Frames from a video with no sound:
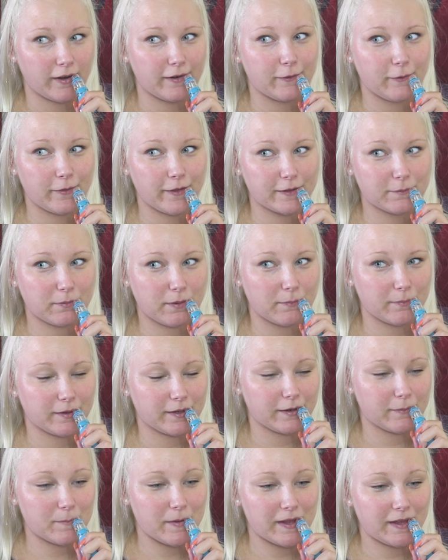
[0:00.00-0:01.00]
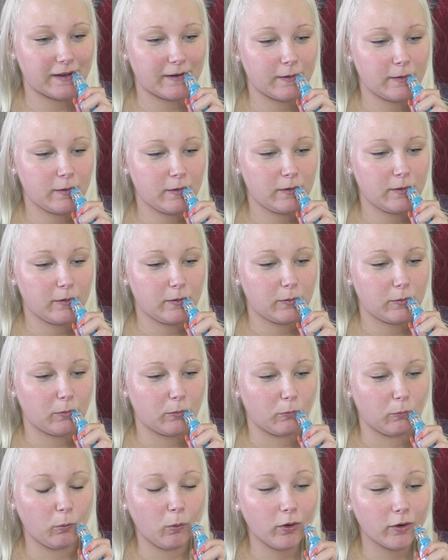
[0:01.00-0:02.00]
I know that's probably going to make it
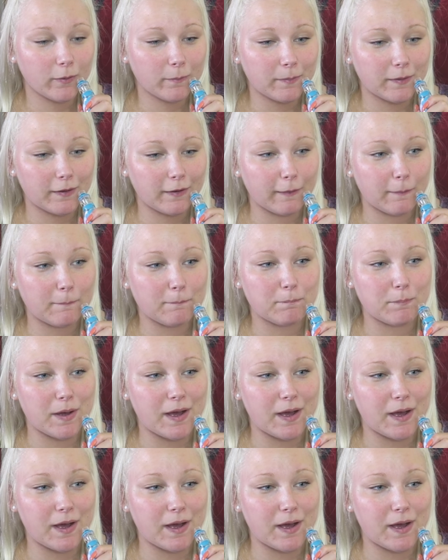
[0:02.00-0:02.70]
warmer,